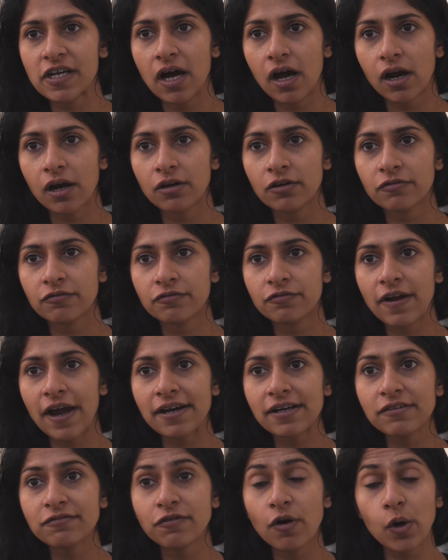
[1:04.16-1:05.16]
are
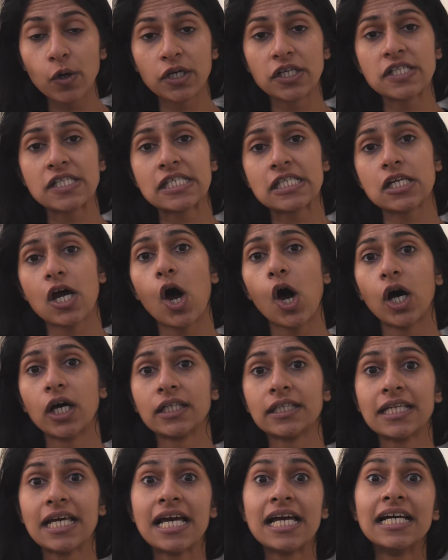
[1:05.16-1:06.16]
very focused
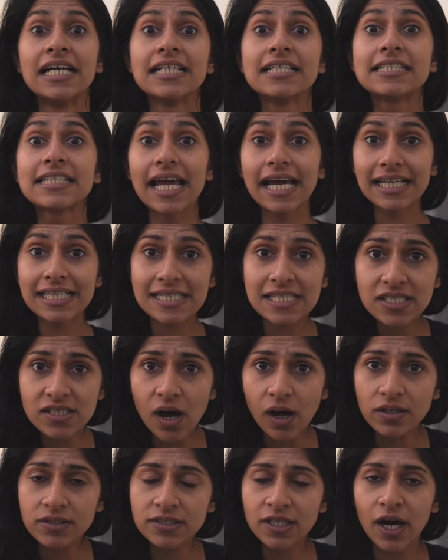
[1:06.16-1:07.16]
on tech
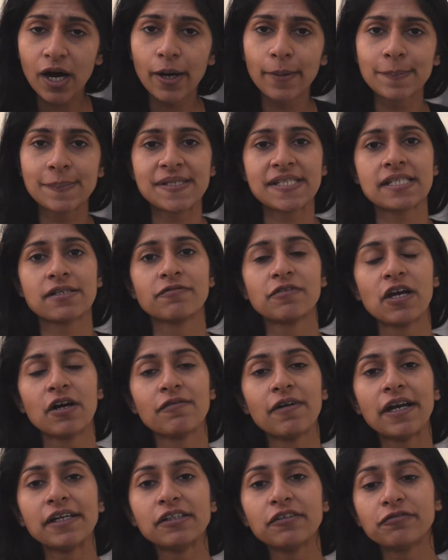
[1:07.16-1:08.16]
startups. We
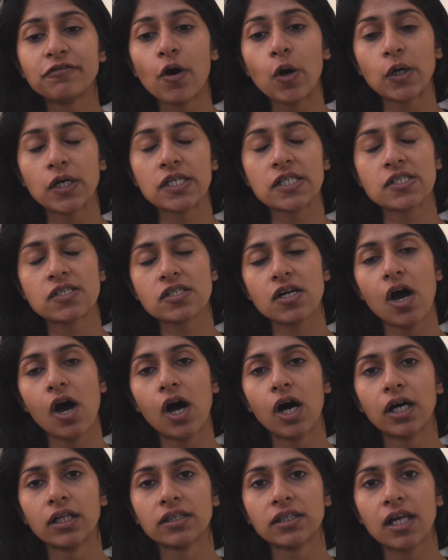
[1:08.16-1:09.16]
are very focused
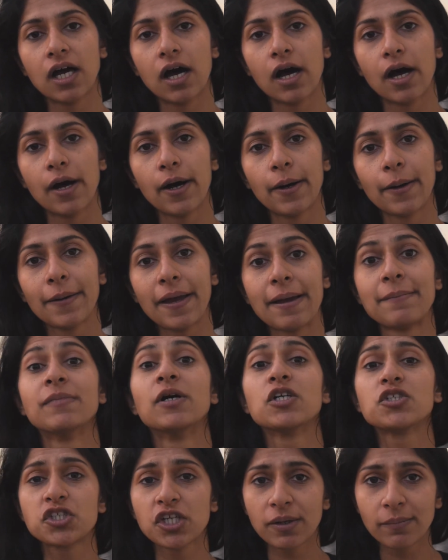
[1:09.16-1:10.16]
on
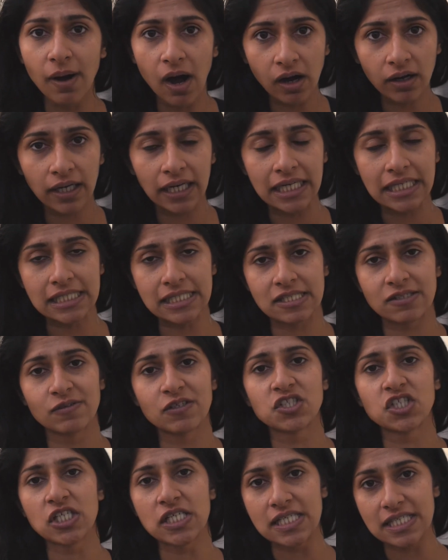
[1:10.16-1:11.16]
emerging markets,
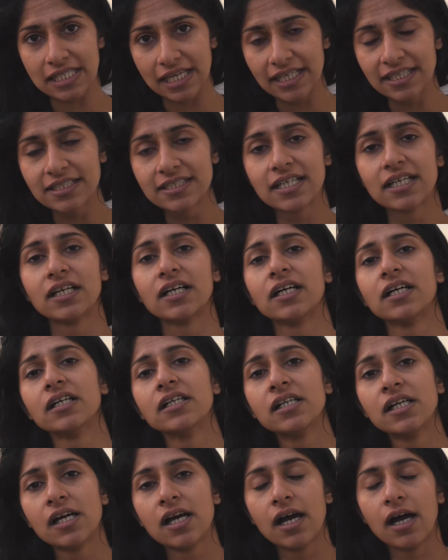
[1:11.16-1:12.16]
which is India,
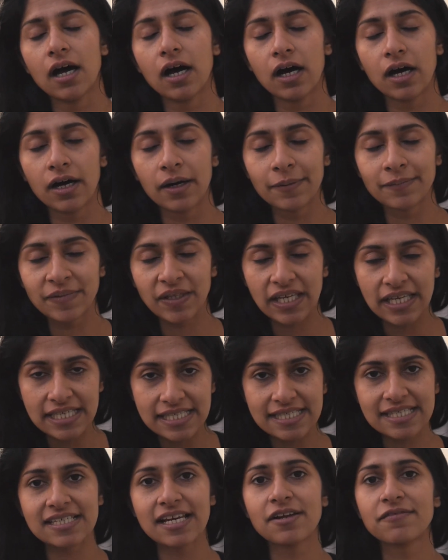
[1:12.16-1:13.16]

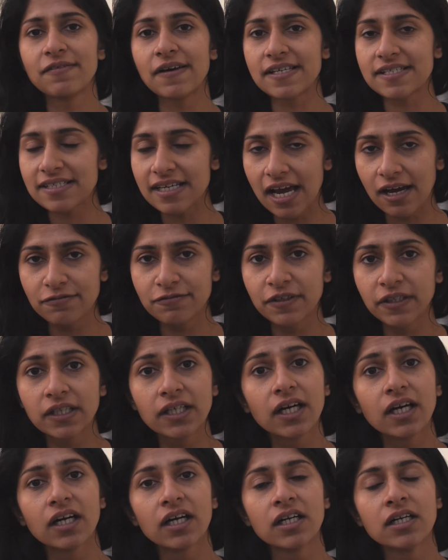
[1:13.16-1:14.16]
East and West
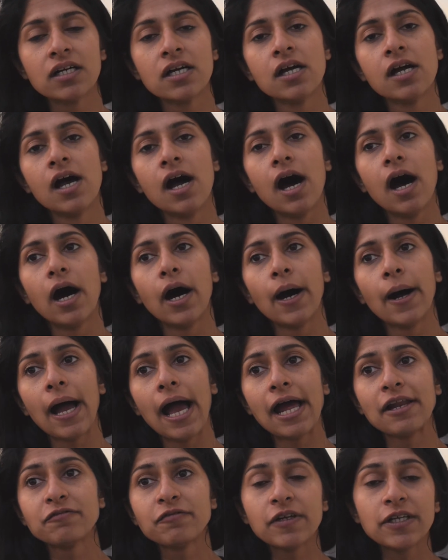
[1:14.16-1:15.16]
Africa.
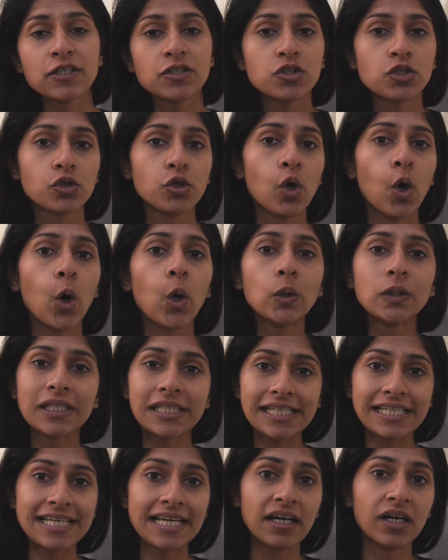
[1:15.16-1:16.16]
And we do
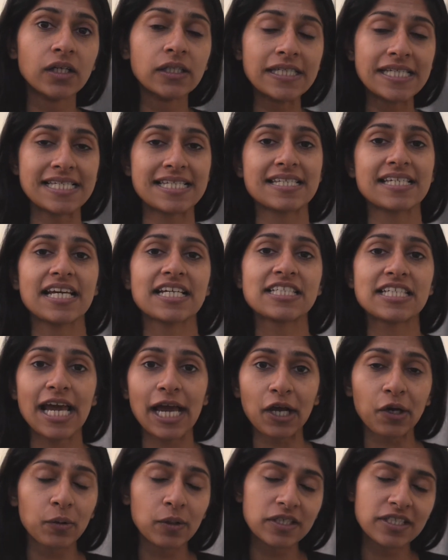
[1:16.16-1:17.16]
only early stage
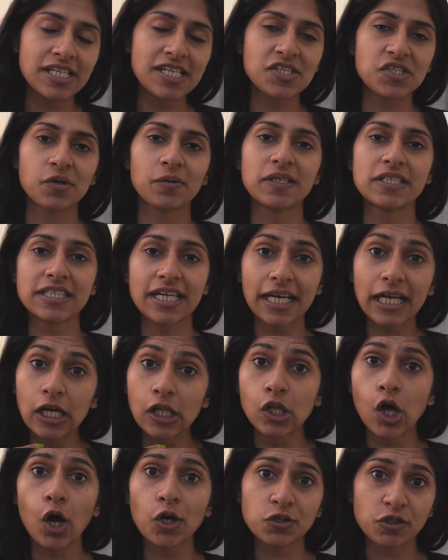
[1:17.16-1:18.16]
equity, so we take
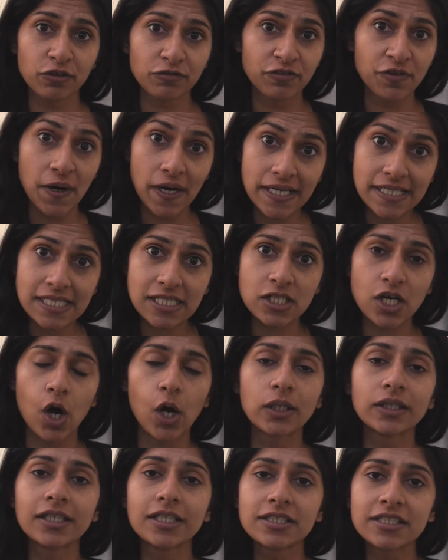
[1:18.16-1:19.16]
a lot of risk
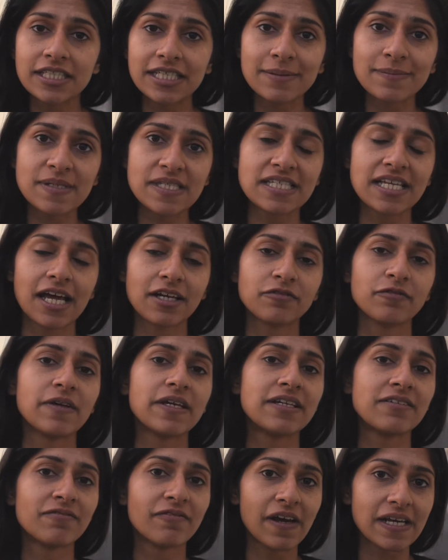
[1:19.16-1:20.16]
on the teams that
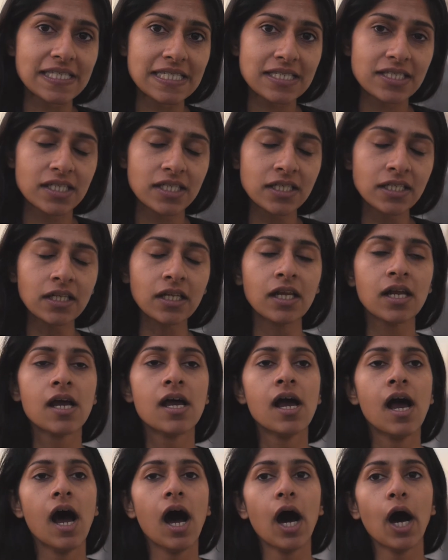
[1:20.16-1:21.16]
we invest in.
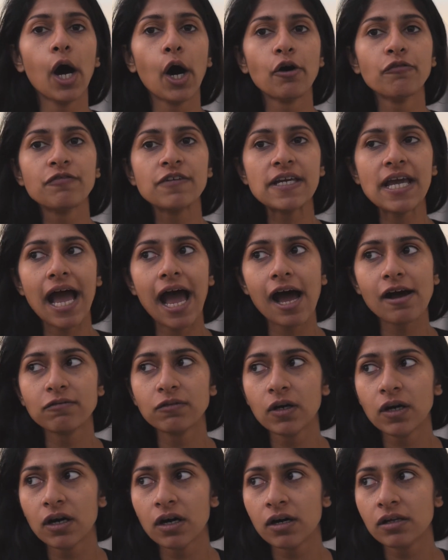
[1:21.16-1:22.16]
We
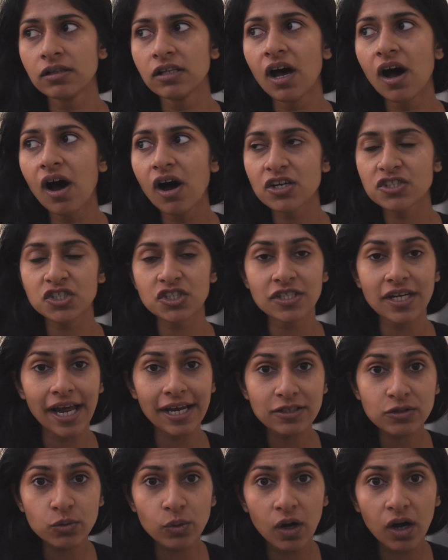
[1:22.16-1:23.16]
have a large
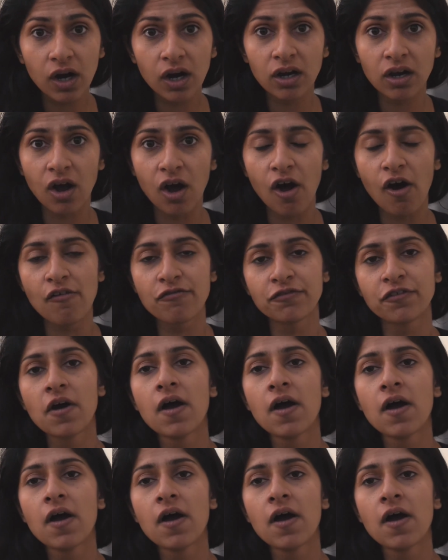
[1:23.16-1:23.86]
network of